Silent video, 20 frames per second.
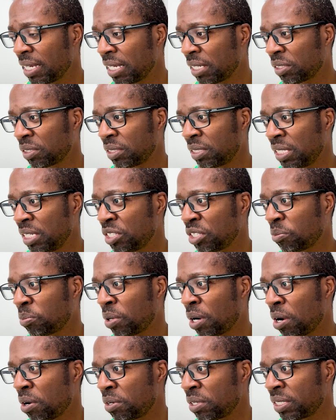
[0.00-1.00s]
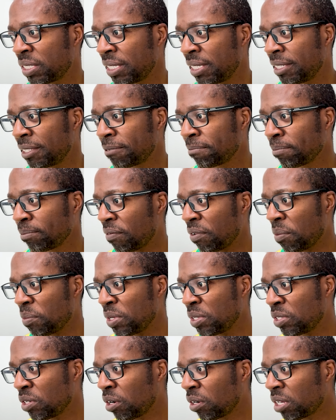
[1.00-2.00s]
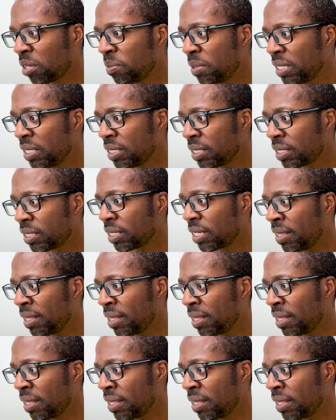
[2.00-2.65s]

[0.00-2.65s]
Strategic priorities. From your documents,